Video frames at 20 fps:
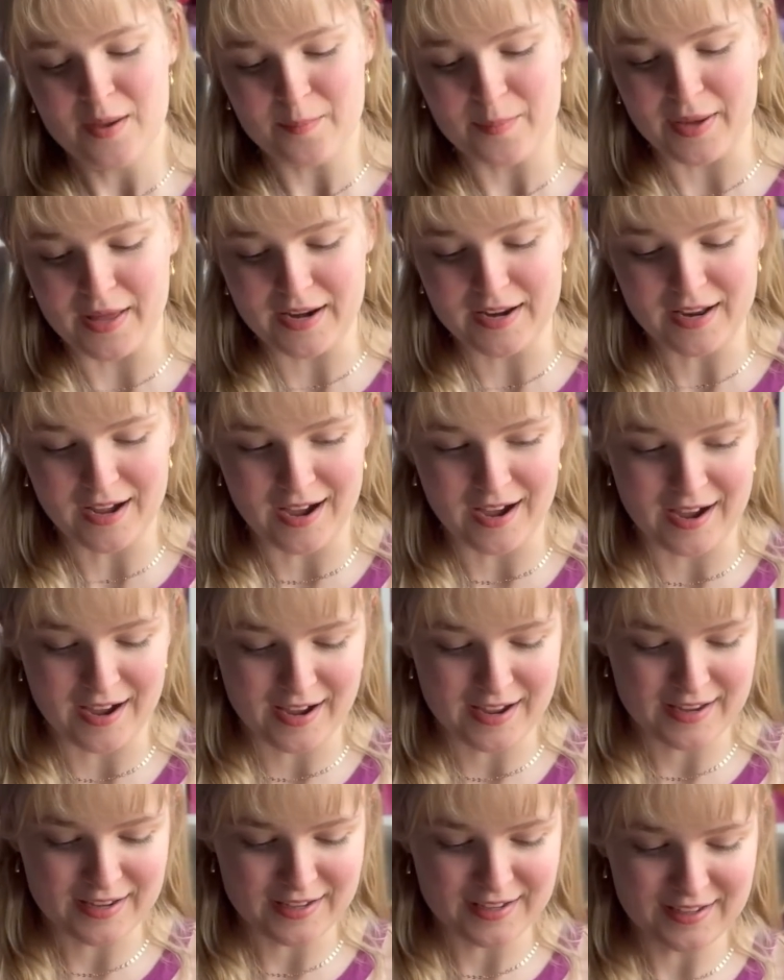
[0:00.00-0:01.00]
But
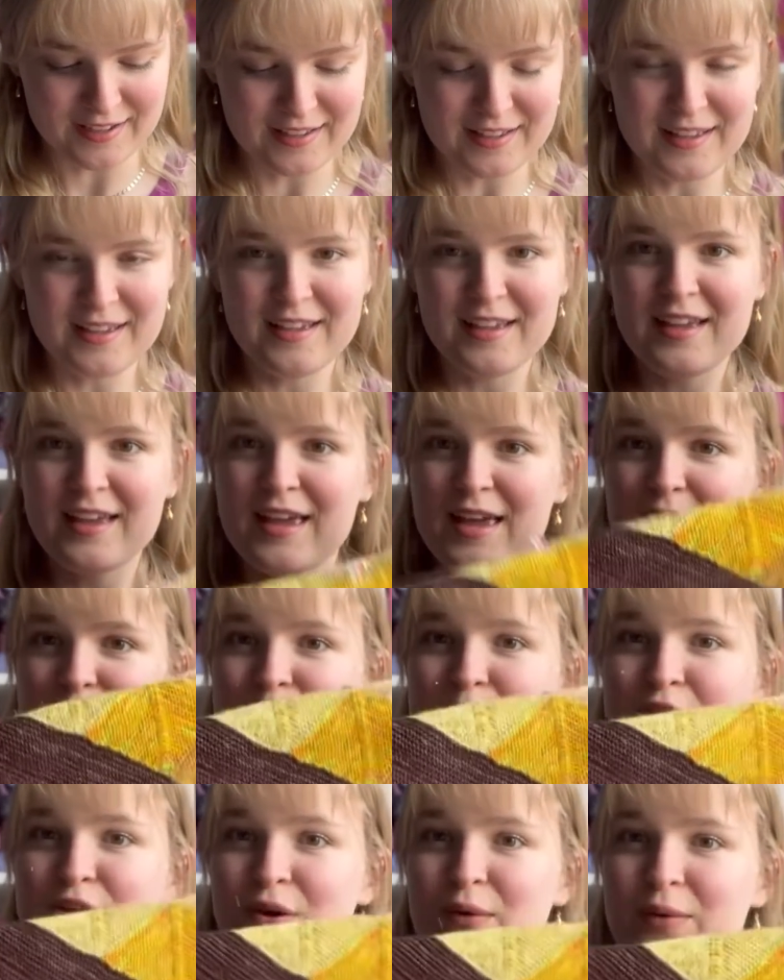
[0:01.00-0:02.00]
I
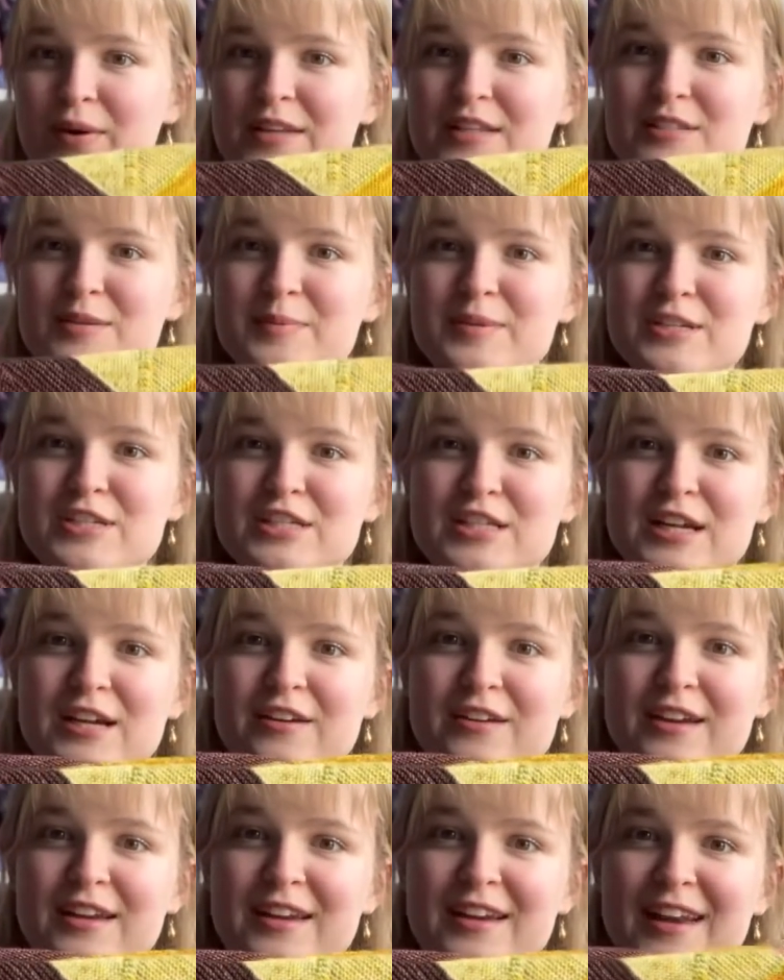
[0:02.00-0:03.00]
am going to be
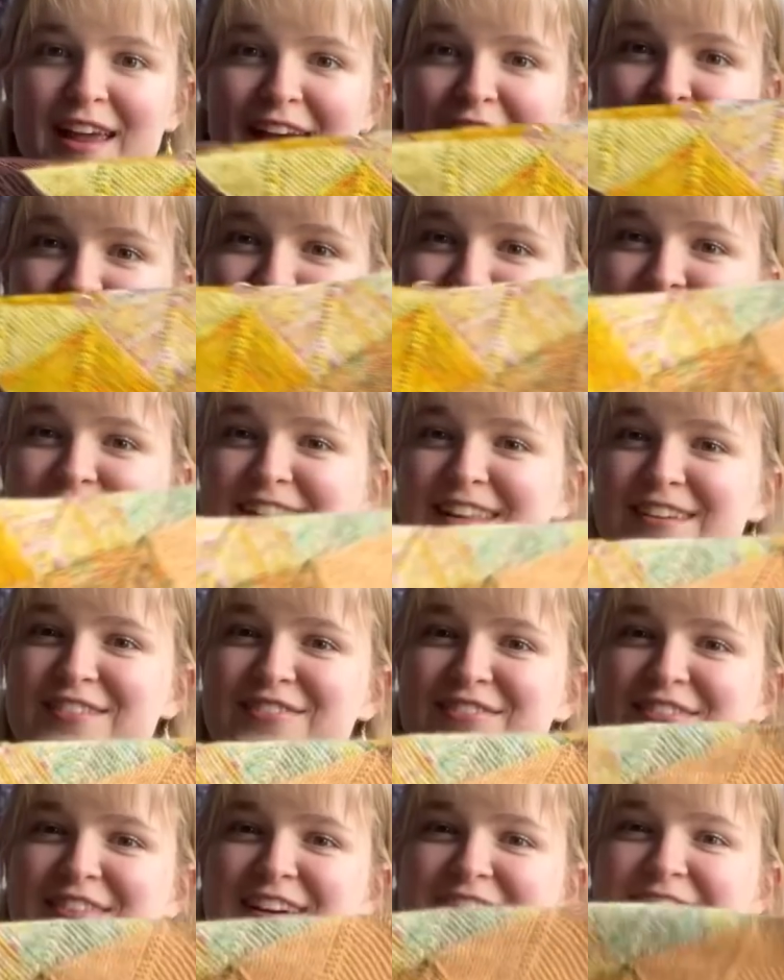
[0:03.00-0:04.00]
sharing a really
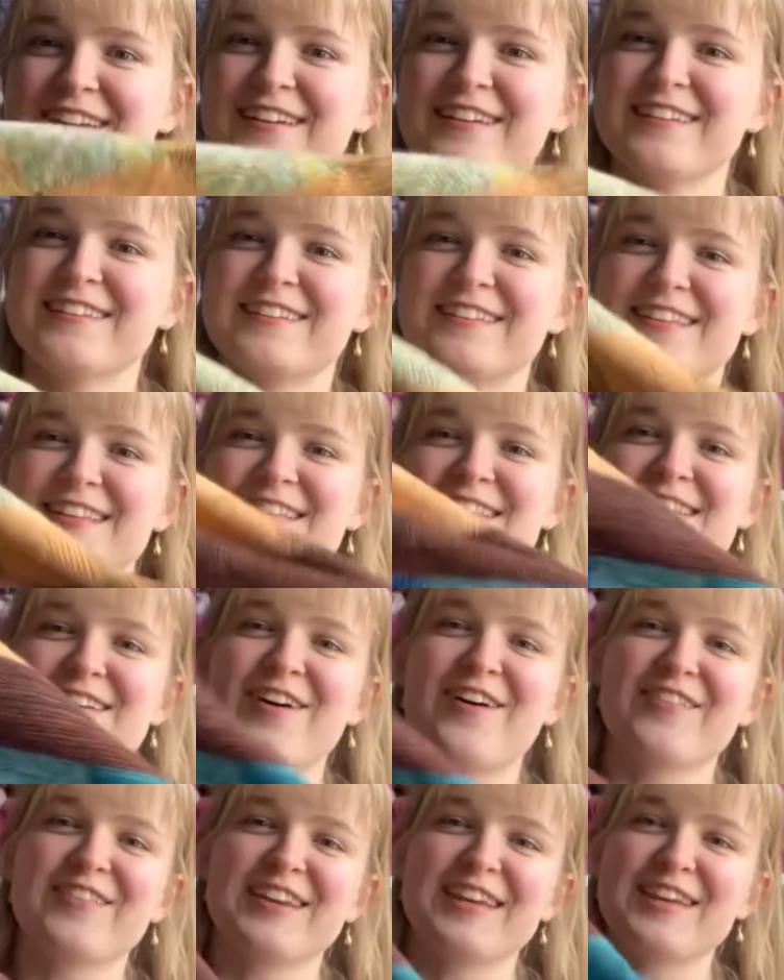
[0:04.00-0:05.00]
fun, this
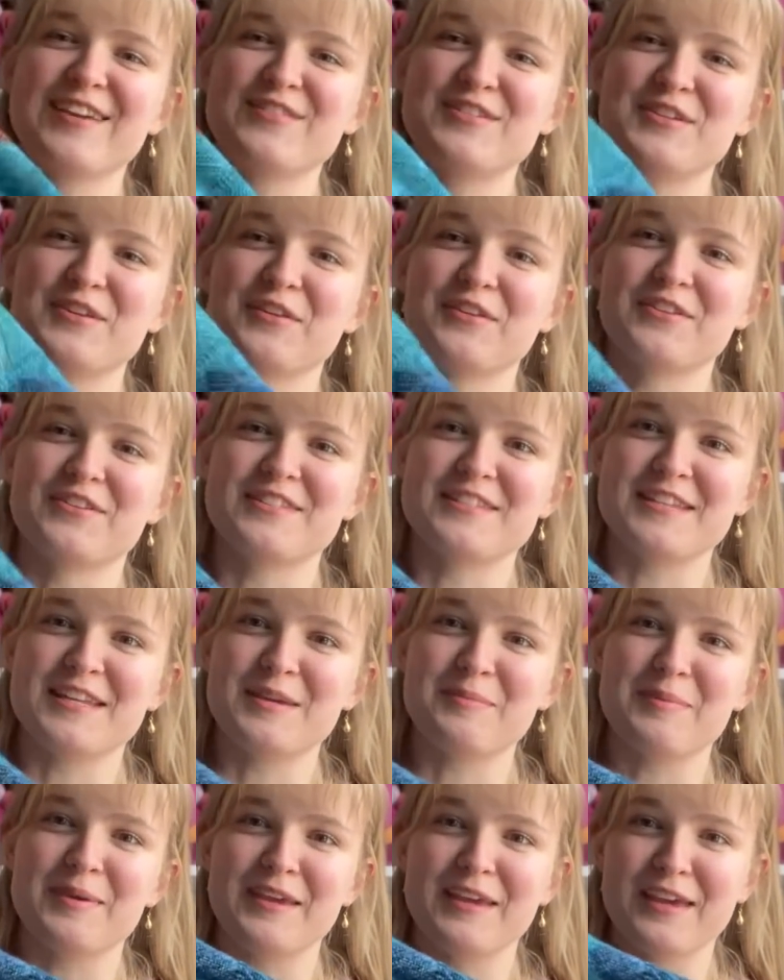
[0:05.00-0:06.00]
already gives you a little
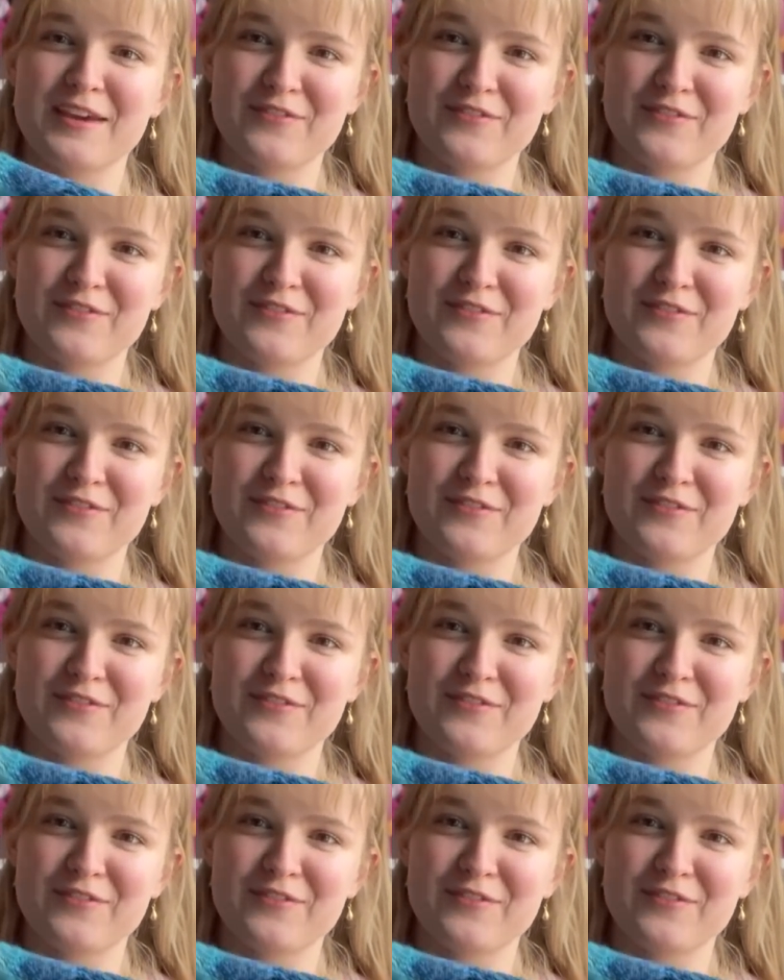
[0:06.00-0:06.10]
sneak peek.